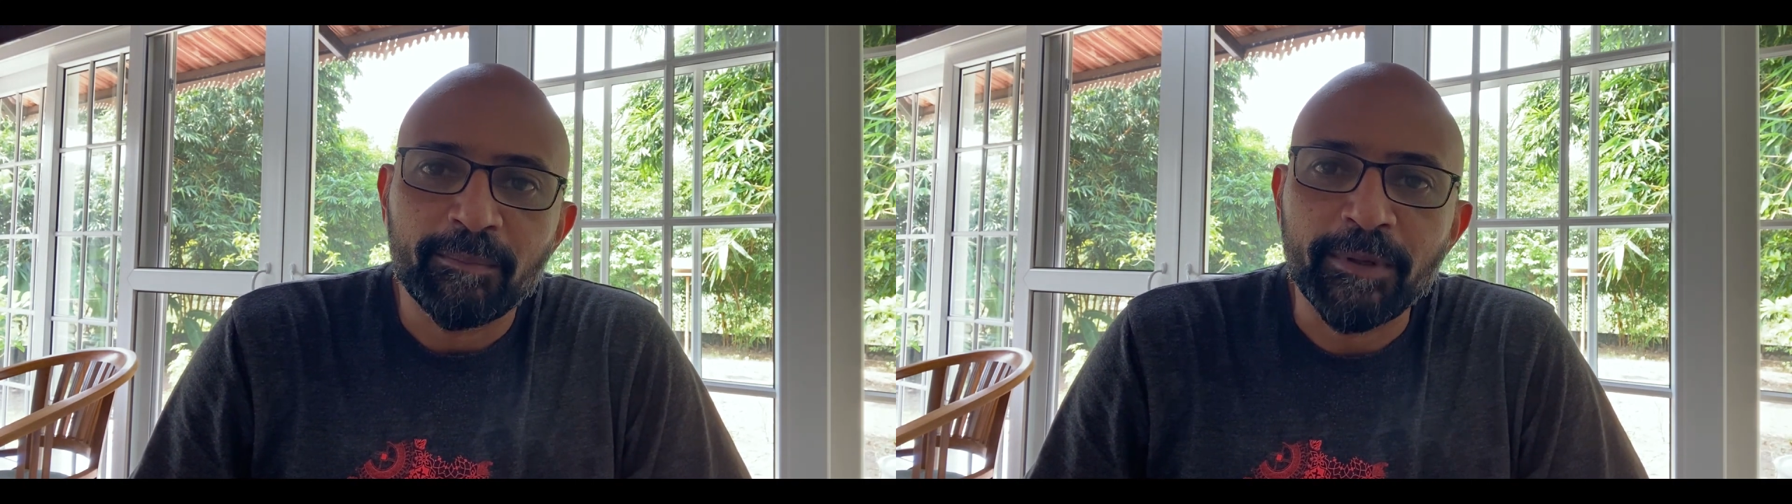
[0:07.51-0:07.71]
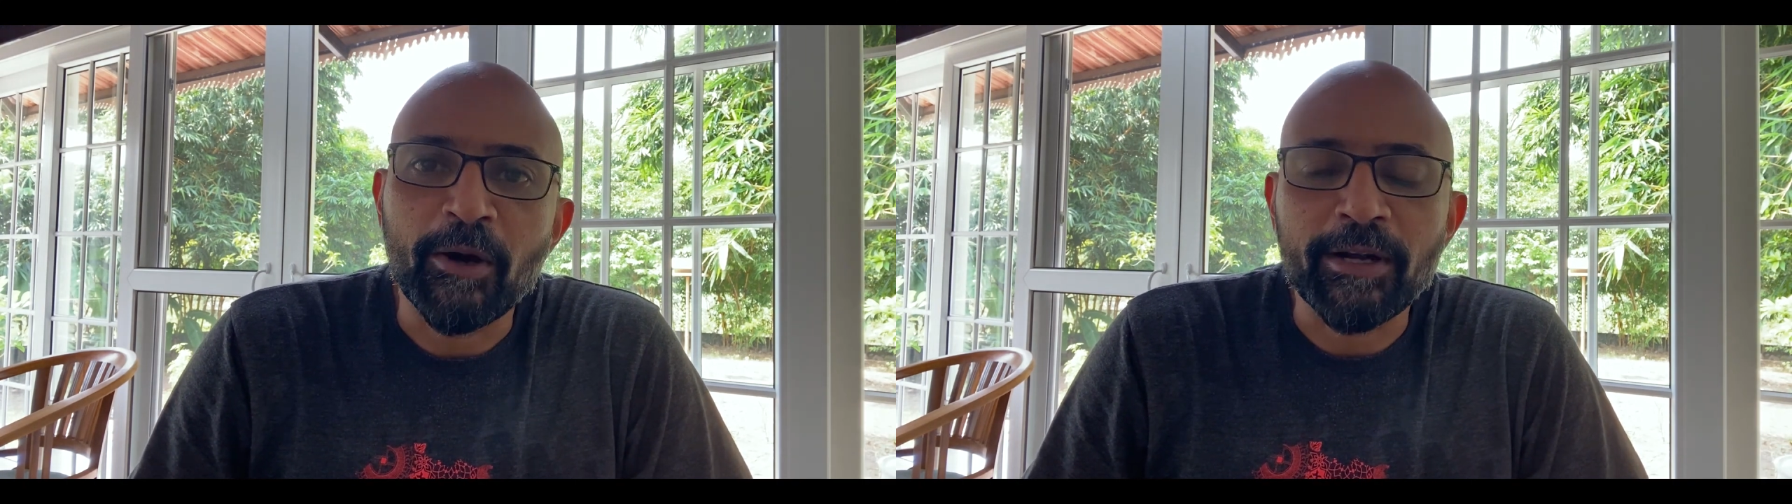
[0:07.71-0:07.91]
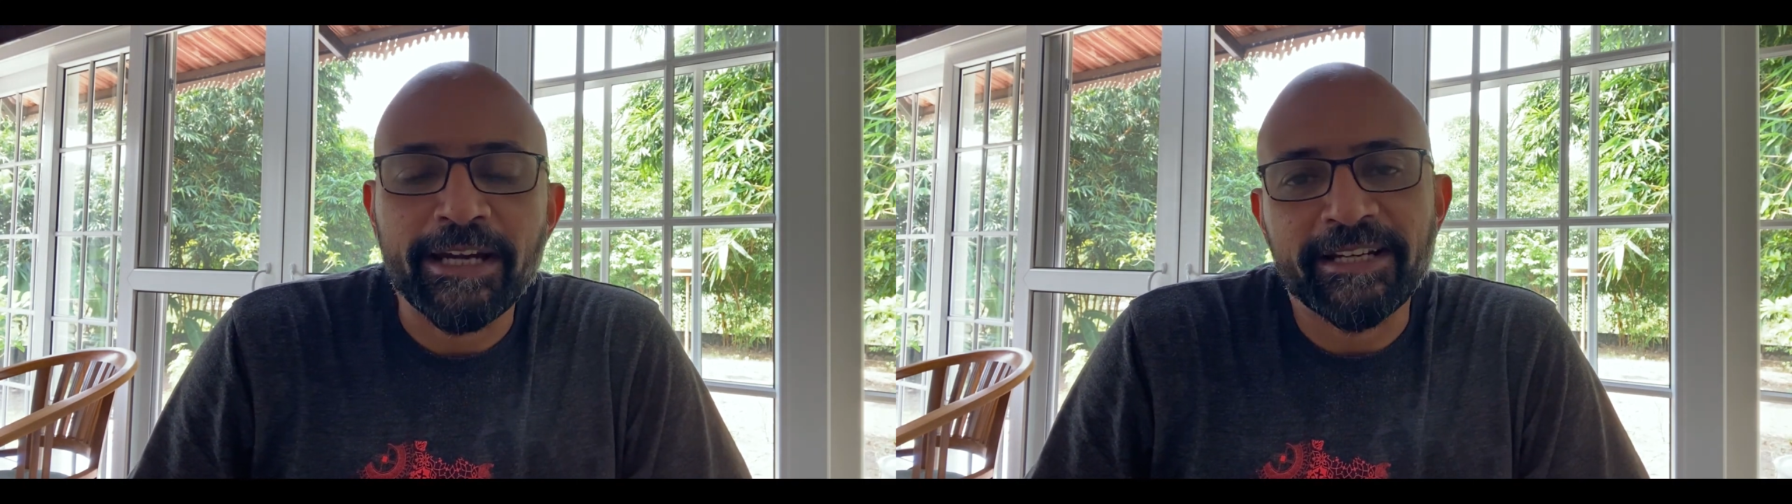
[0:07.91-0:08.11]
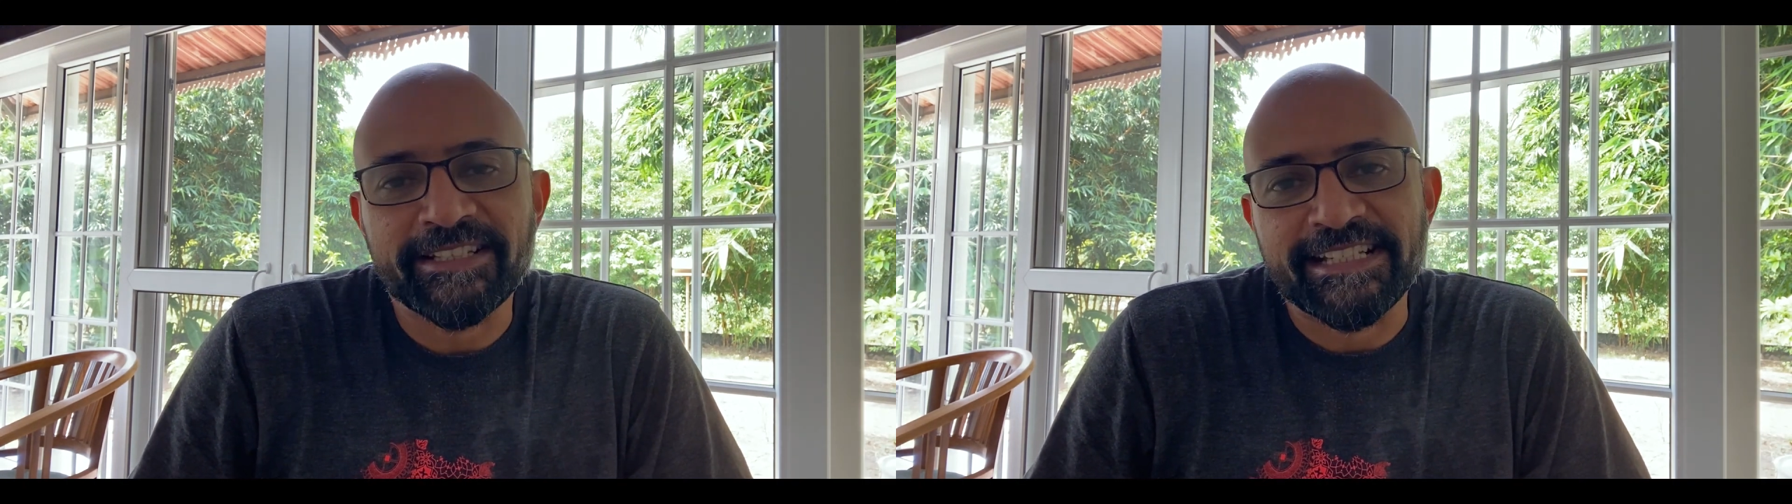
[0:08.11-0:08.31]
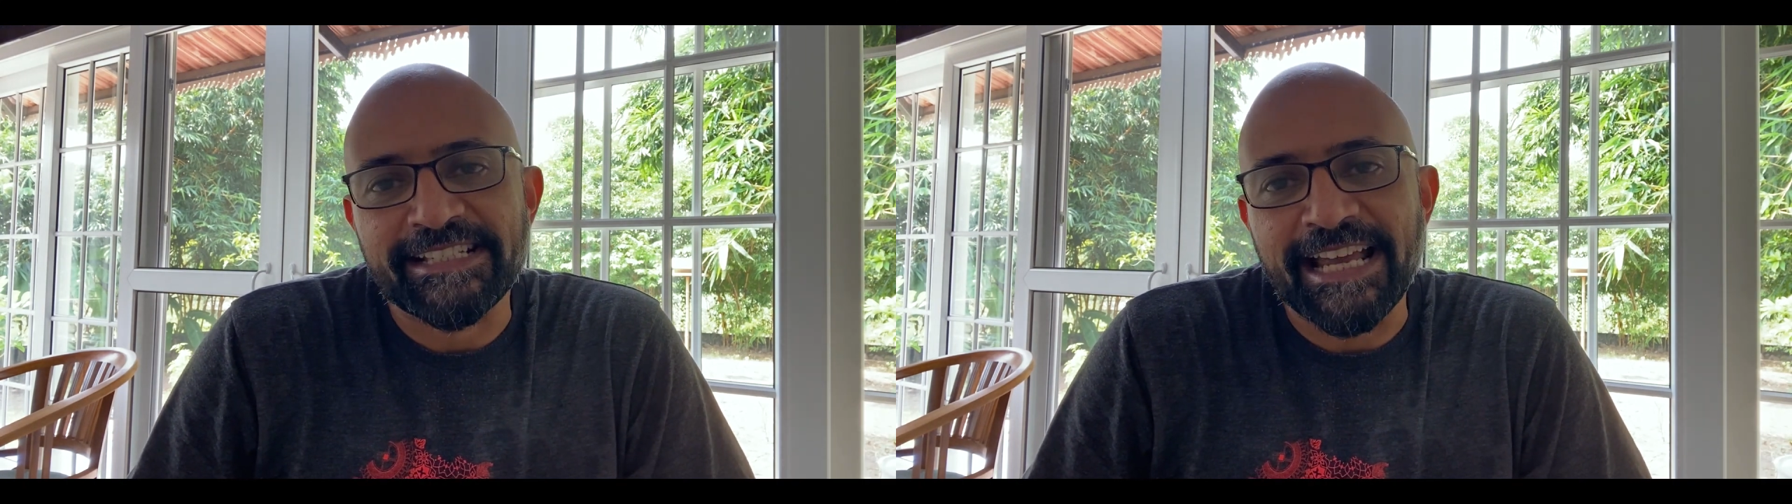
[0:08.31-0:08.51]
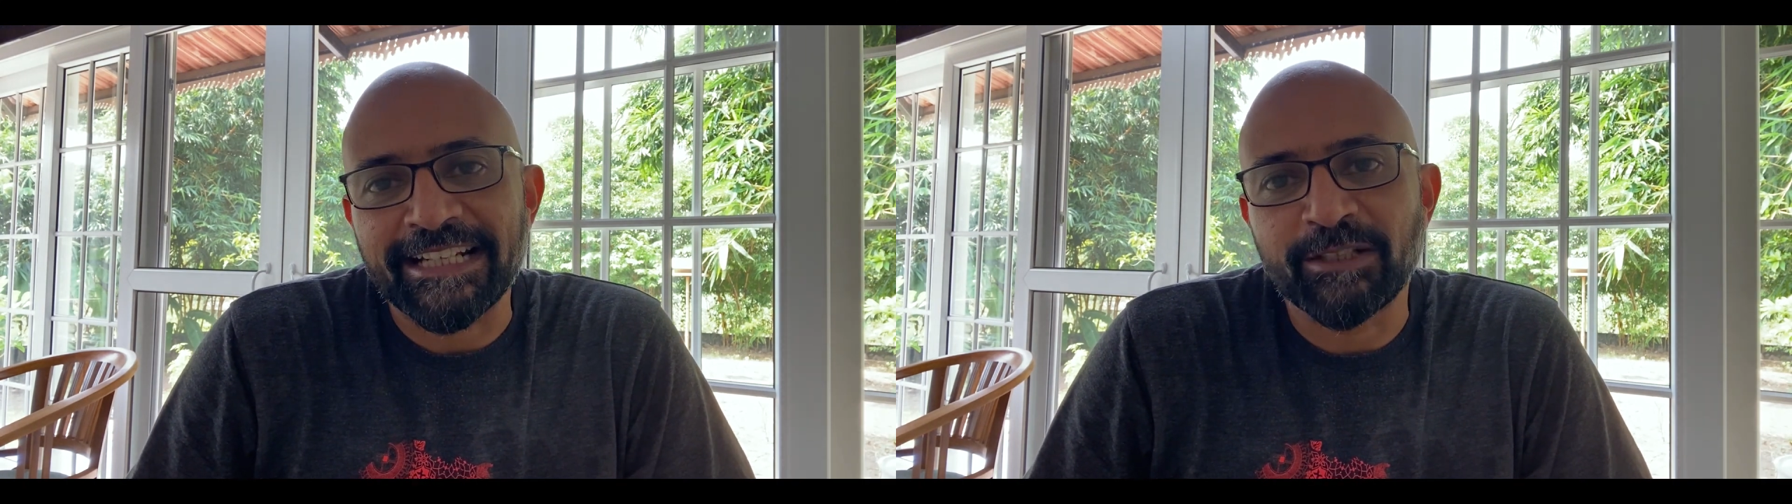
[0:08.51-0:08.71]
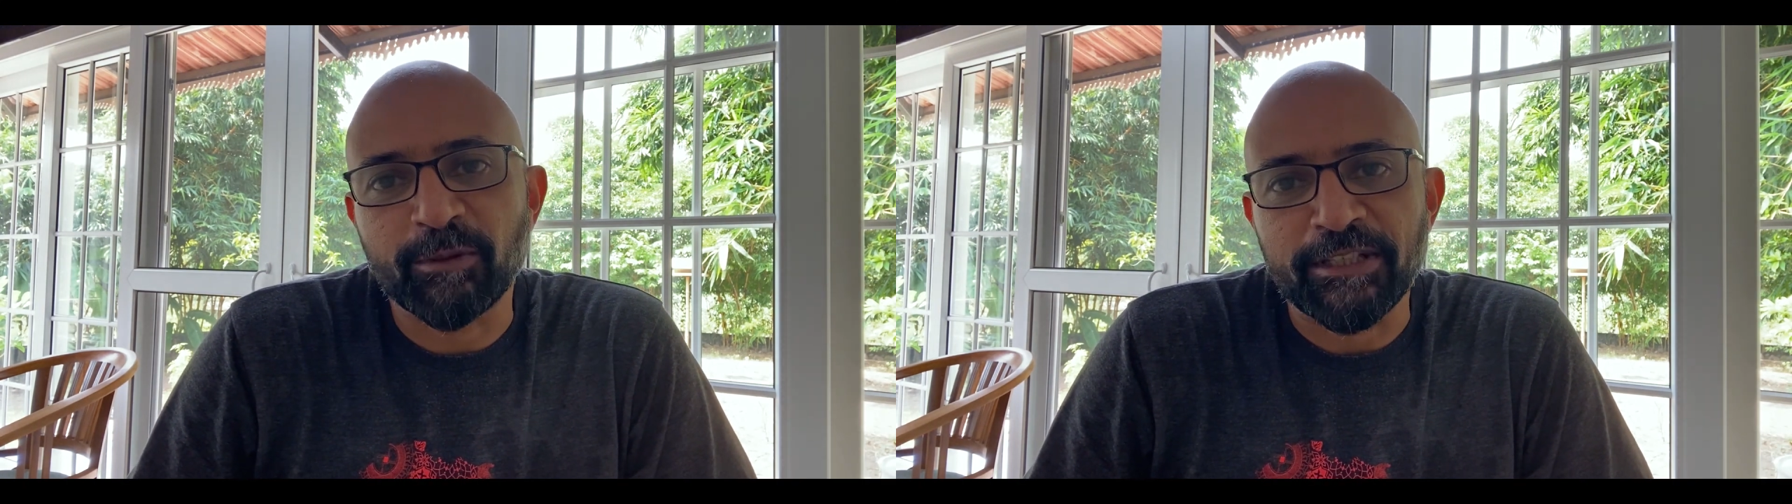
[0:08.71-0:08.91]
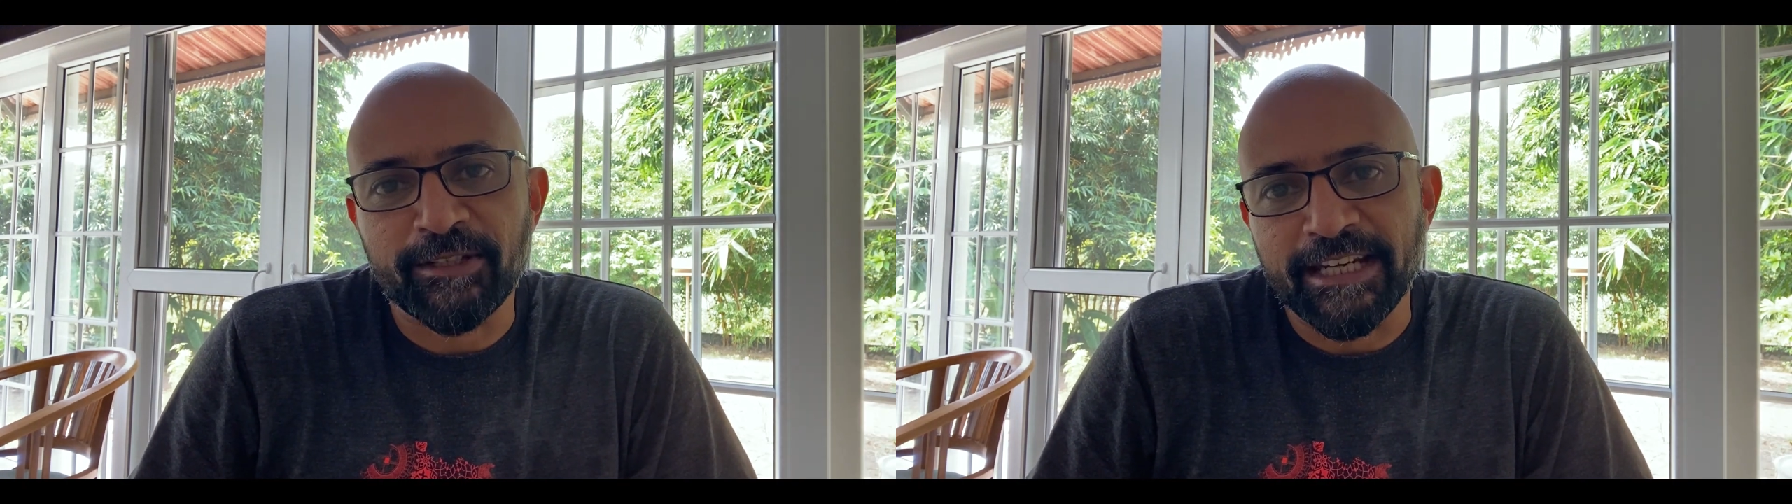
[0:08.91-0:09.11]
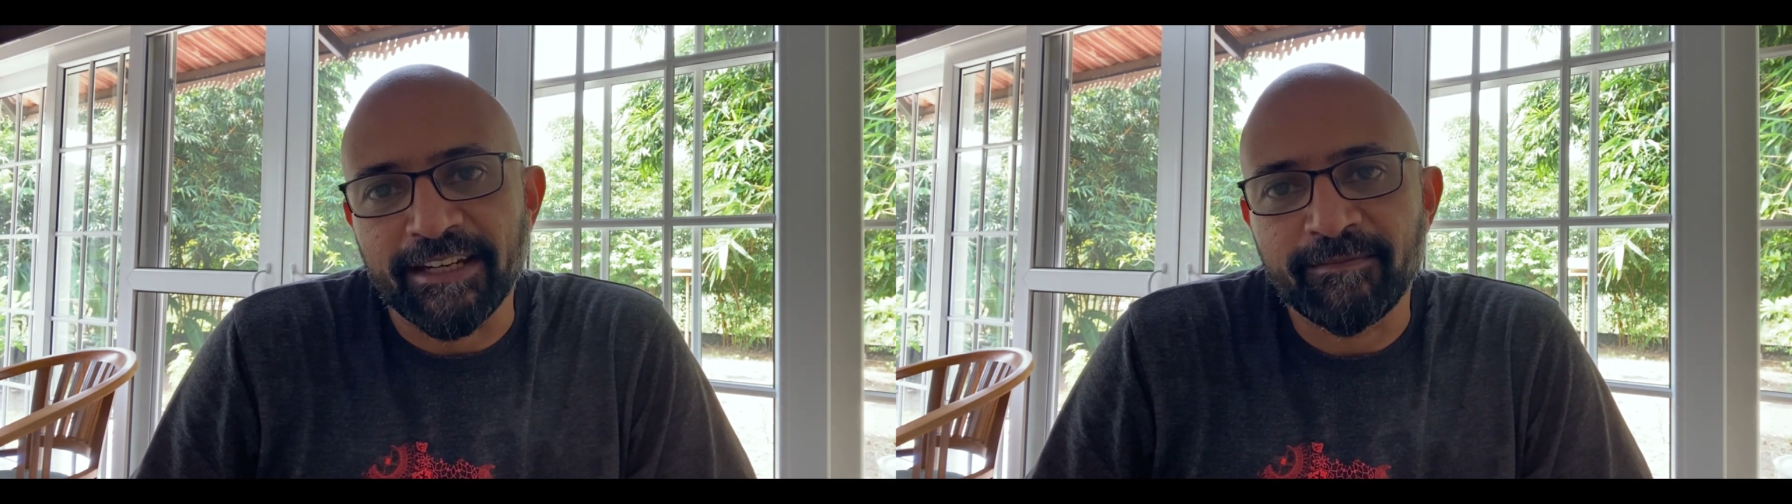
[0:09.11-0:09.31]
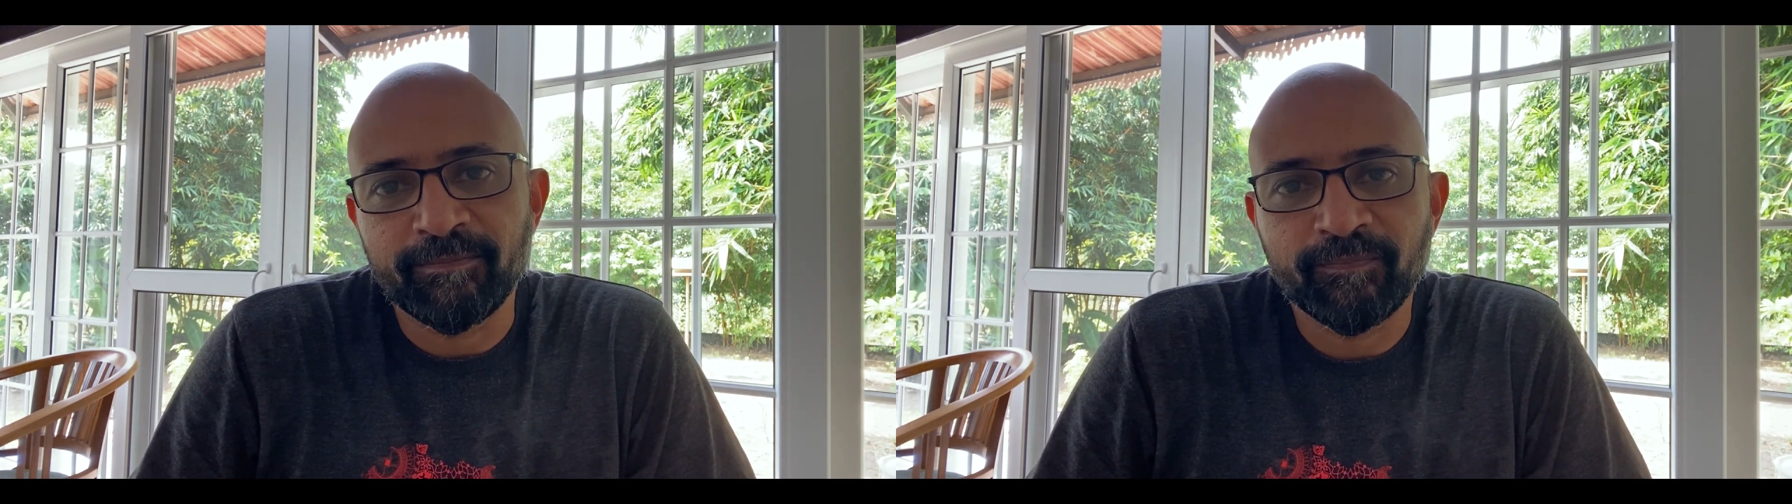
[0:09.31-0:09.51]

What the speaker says: Beyond 8 is exactly what you need.